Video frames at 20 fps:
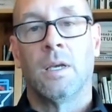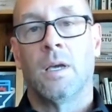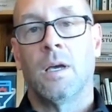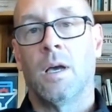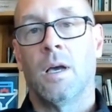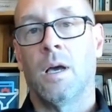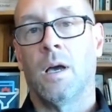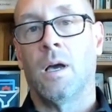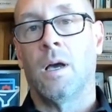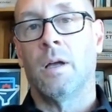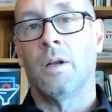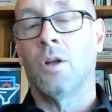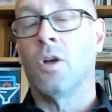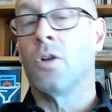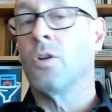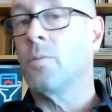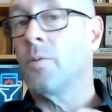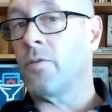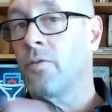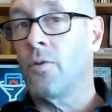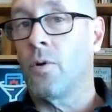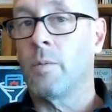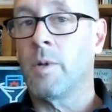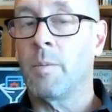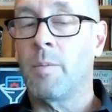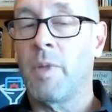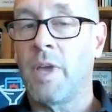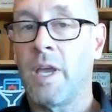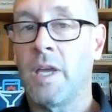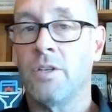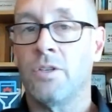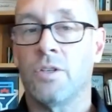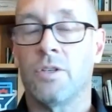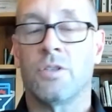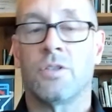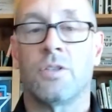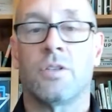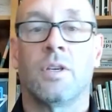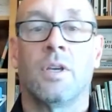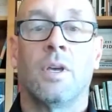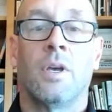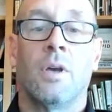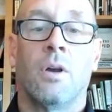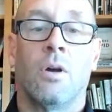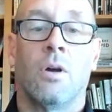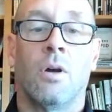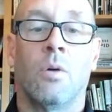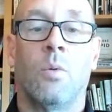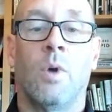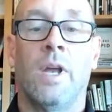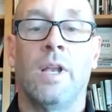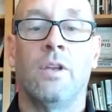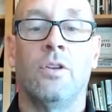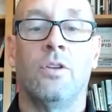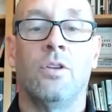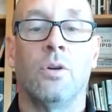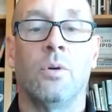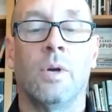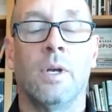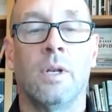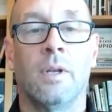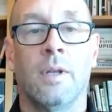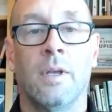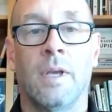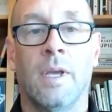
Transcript: and underperforming pages are a way to do it.